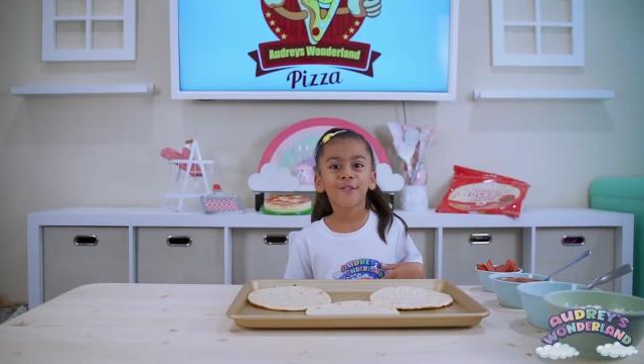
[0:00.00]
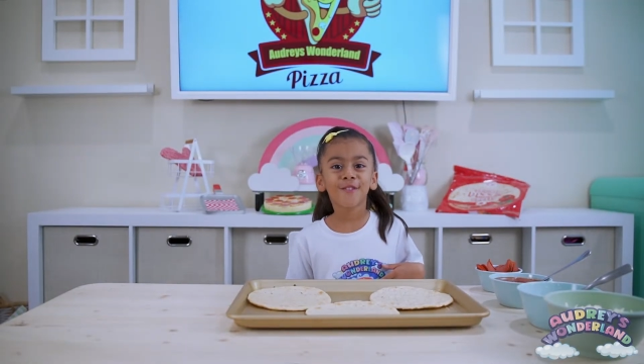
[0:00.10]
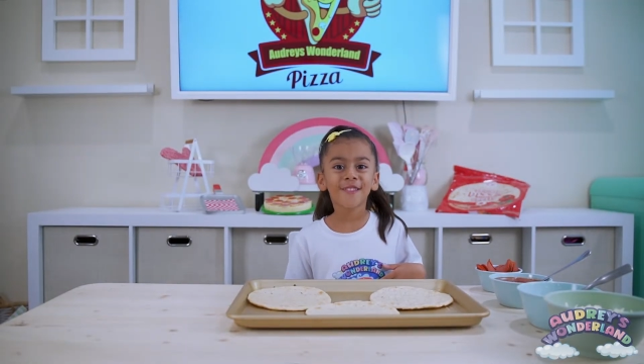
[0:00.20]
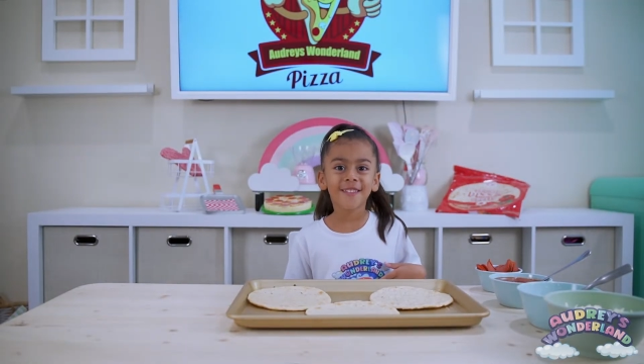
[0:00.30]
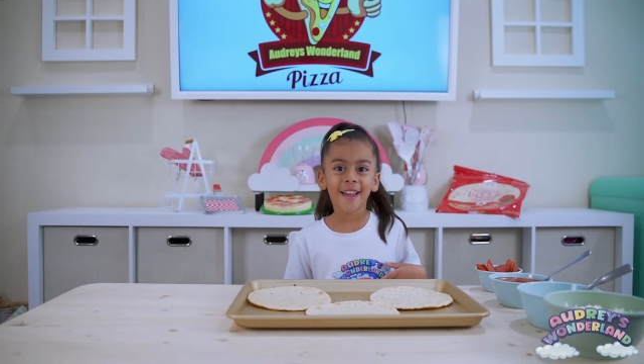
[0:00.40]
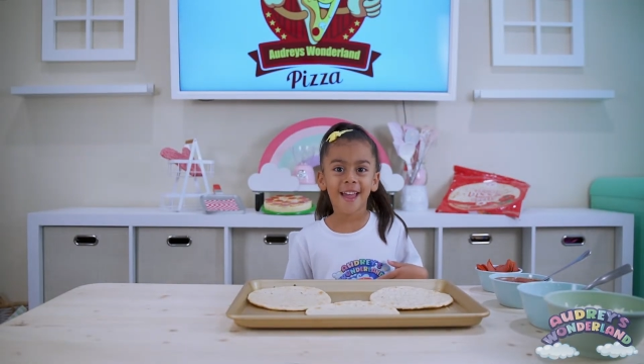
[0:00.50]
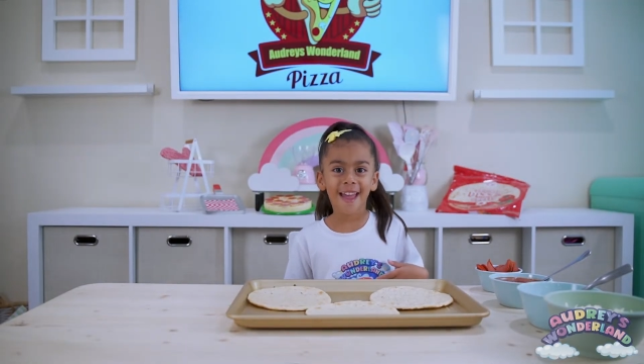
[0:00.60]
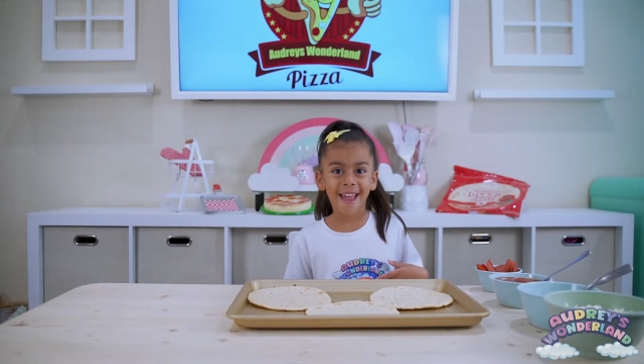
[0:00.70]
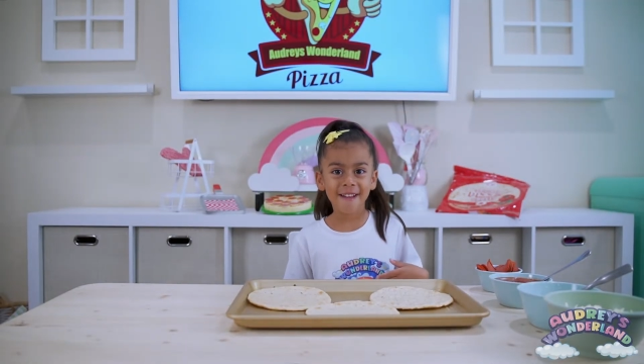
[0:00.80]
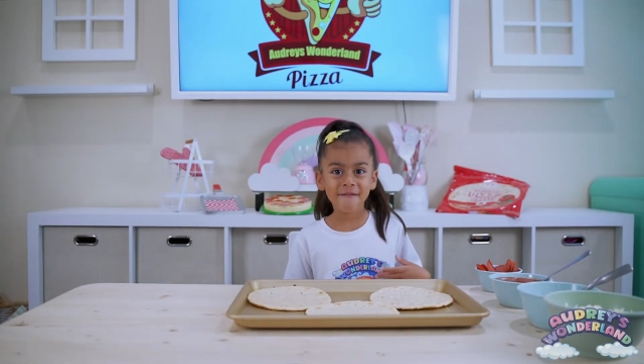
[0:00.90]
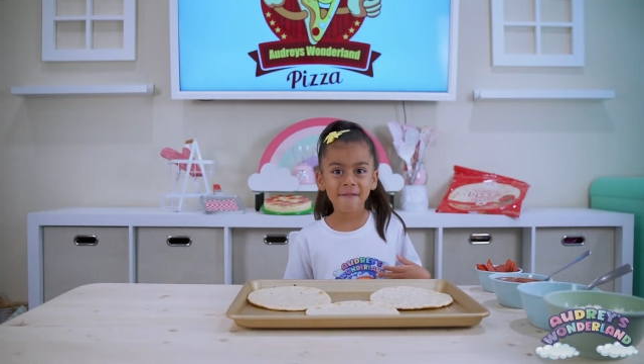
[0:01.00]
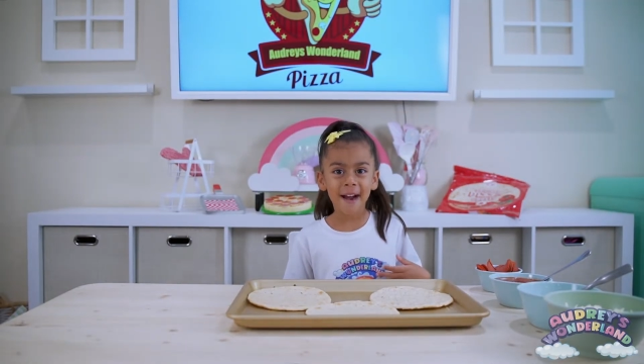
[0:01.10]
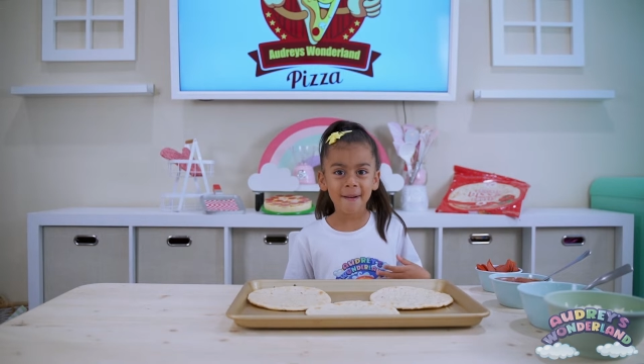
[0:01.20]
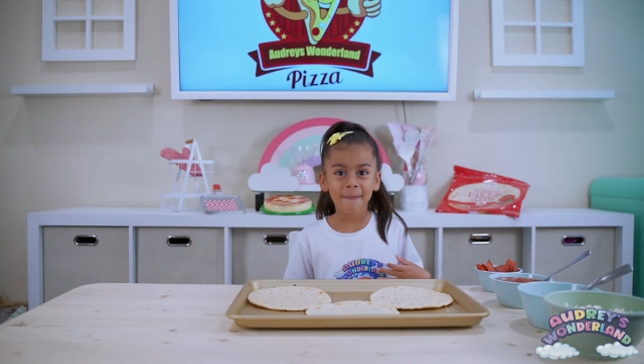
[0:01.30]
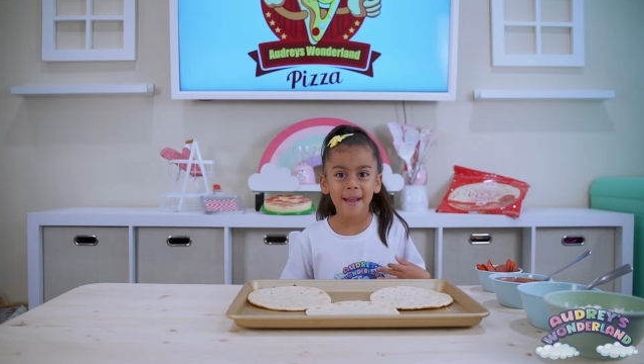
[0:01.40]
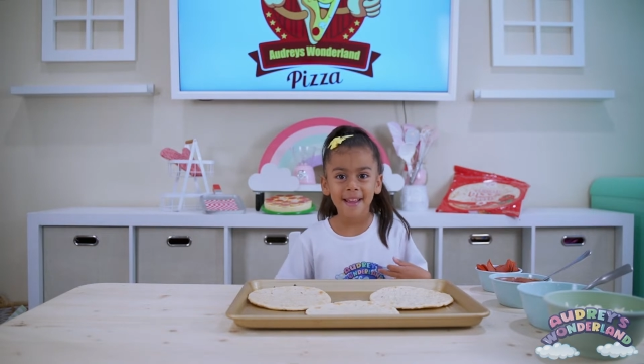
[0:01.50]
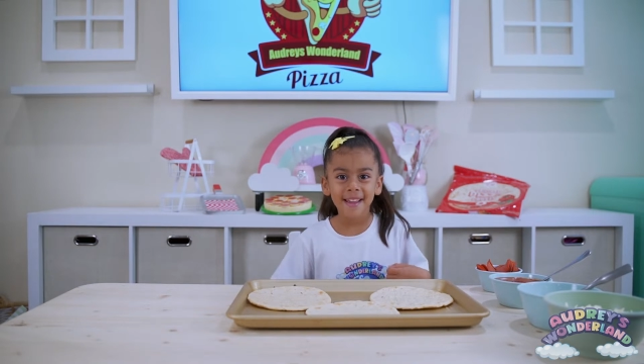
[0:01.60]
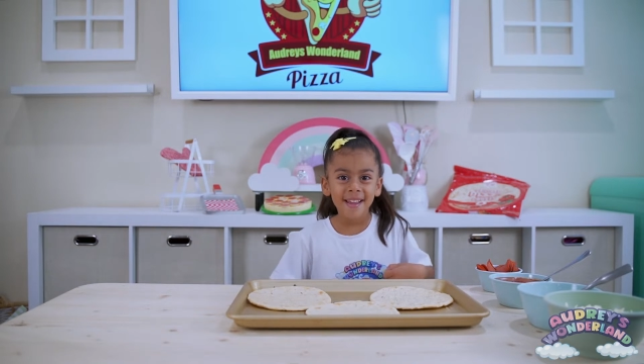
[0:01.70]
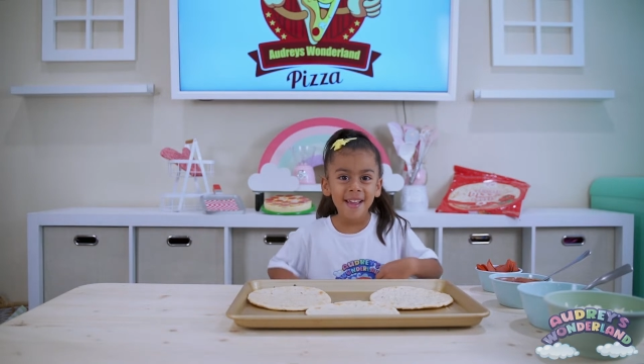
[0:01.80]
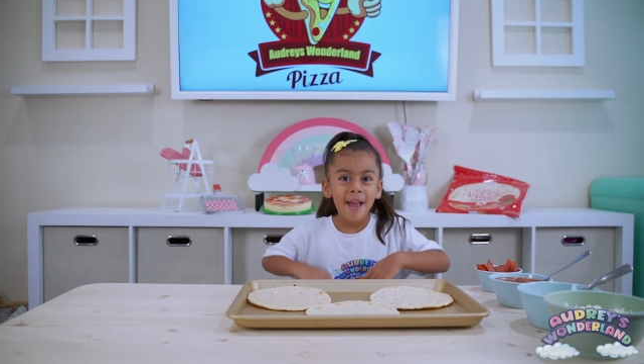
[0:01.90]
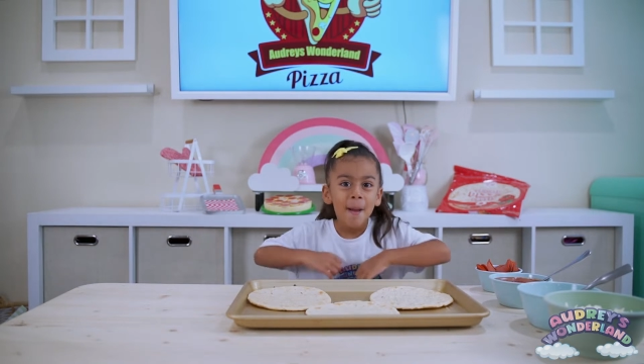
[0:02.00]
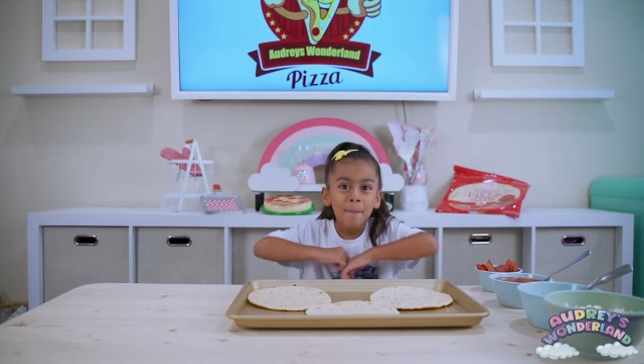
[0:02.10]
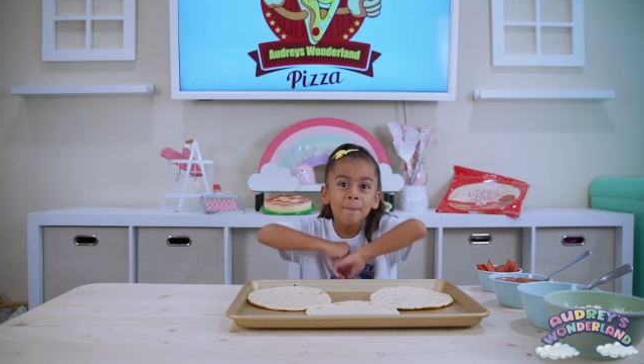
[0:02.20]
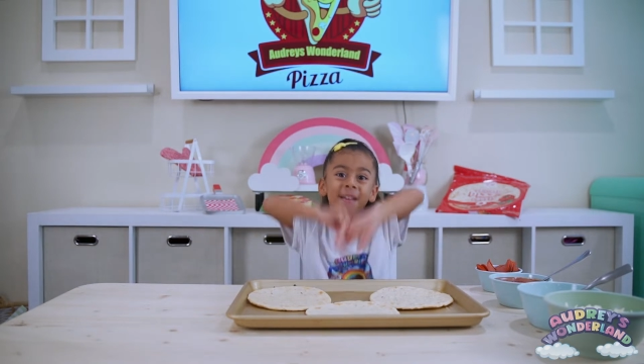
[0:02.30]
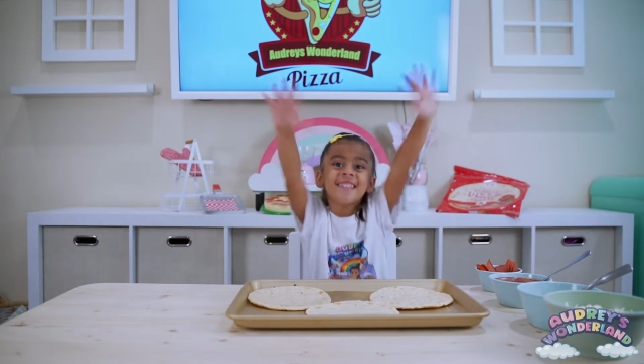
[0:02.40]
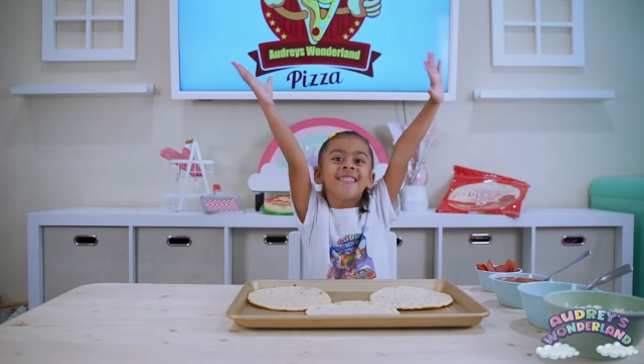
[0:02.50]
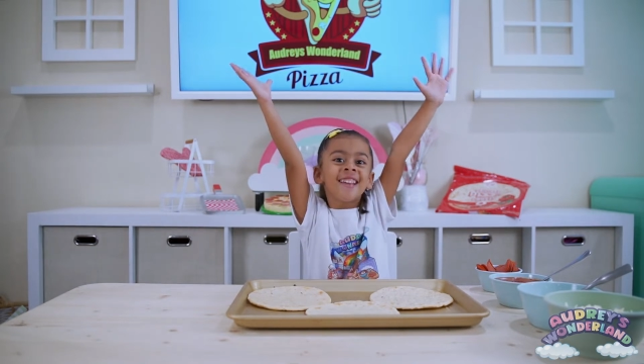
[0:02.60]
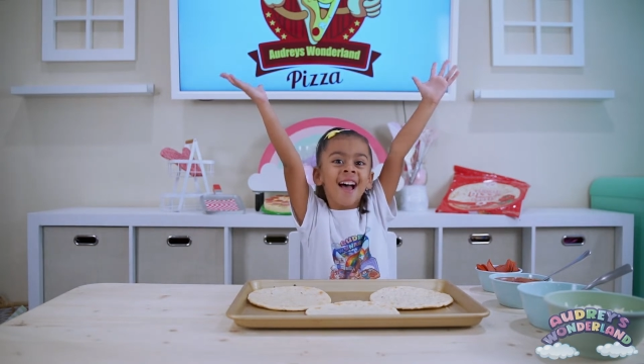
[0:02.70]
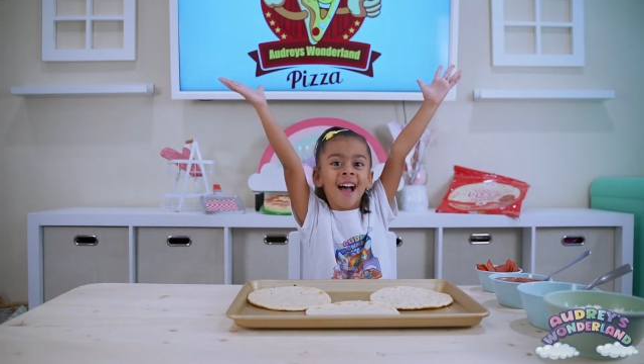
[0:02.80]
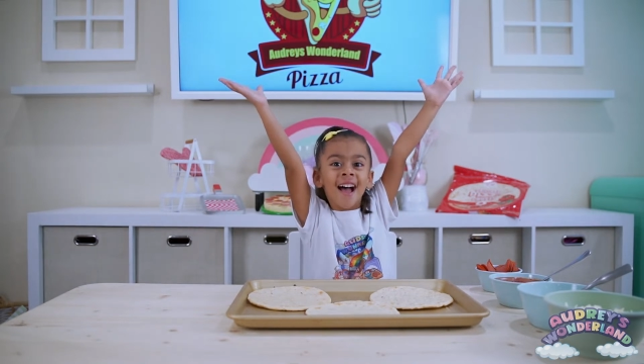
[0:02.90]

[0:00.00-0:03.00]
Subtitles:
Today we're making pizza.